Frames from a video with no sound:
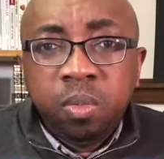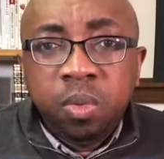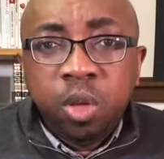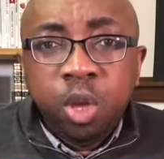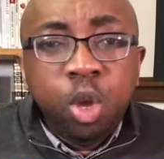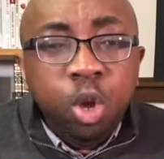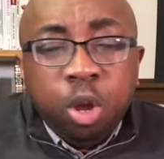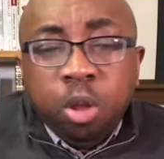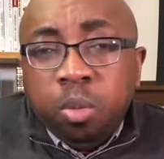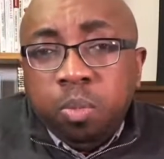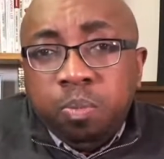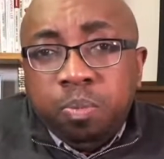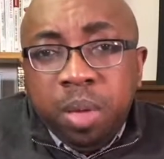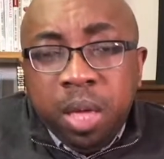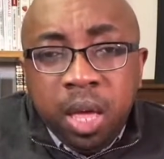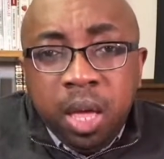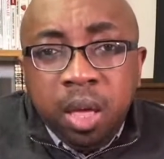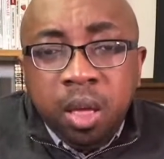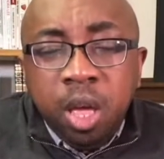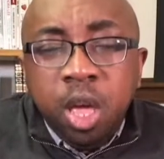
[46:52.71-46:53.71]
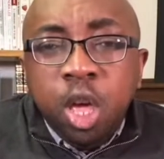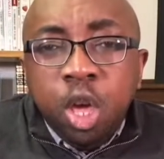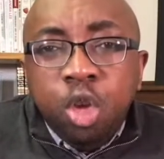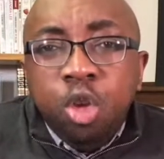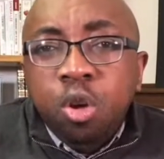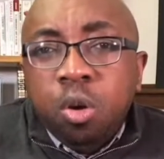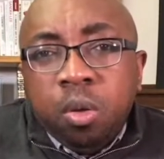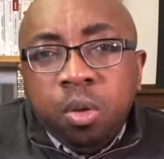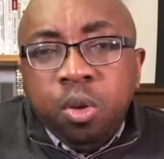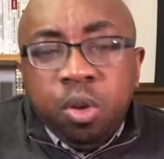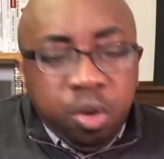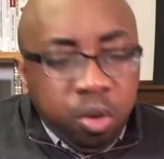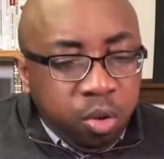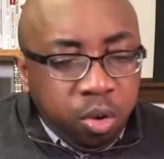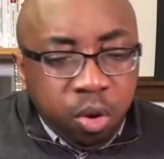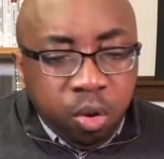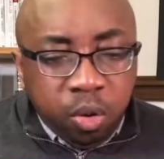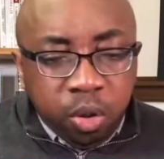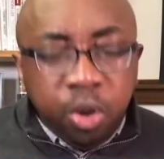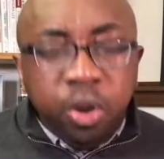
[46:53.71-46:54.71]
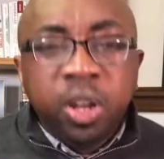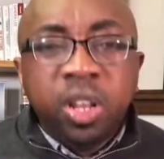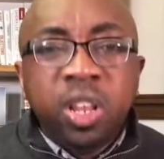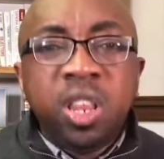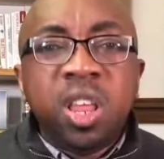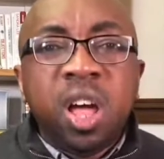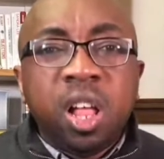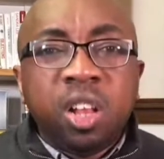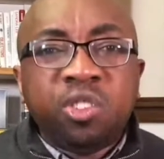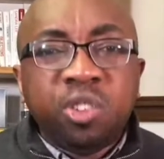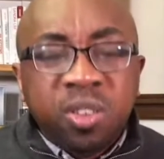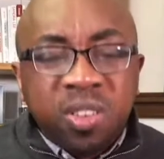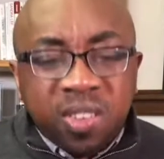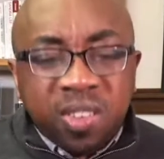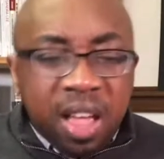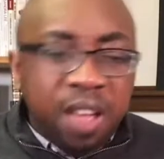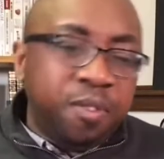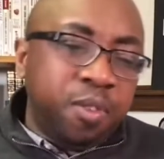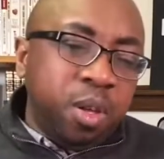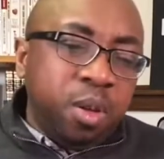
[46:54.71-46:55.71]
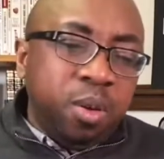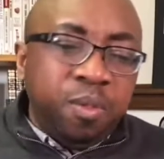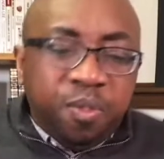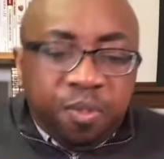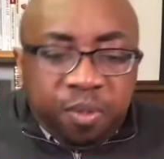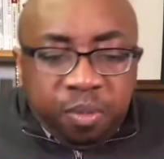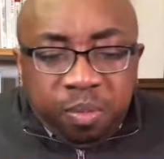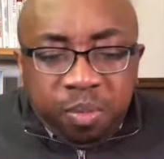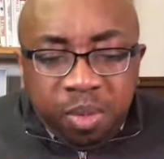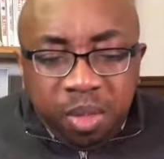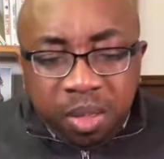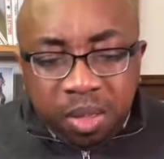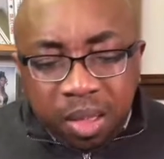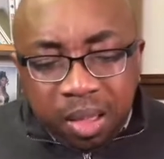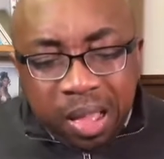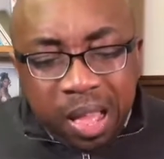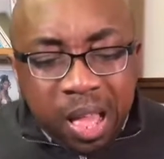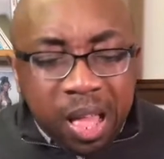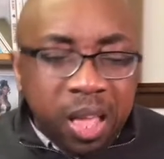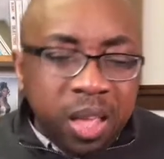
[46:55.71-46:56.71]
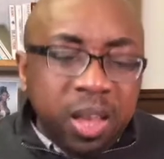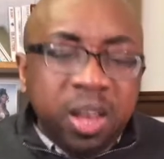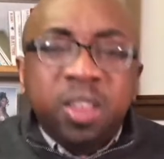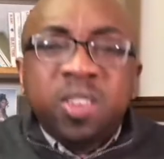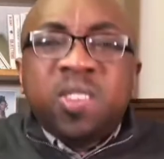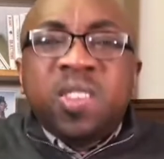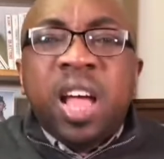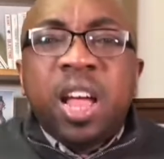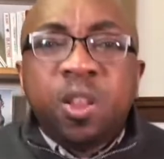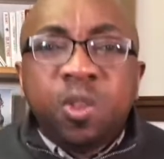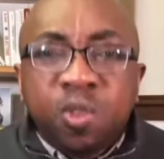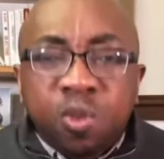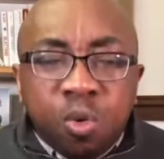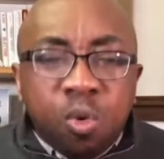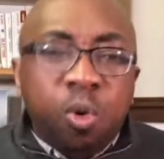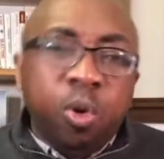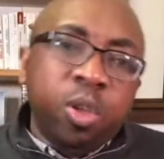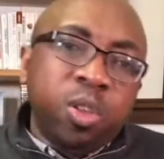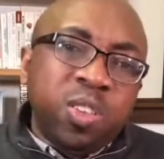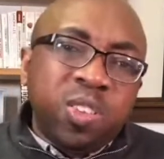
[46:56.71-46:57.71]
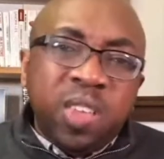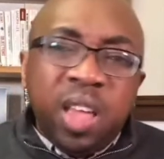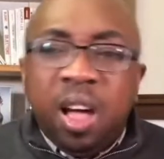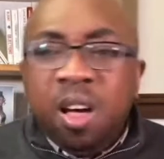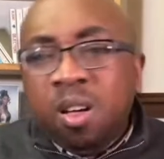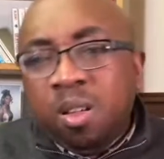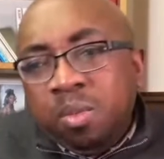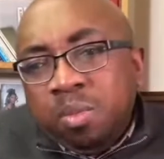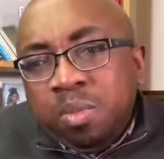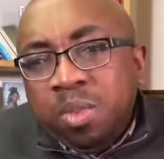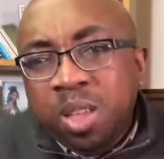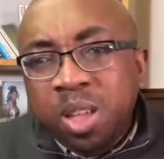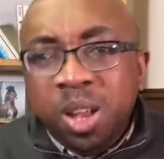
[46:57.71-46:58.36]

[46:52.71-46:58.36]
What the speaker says: You'll indulge yourself in the status quo. You'll say, oh,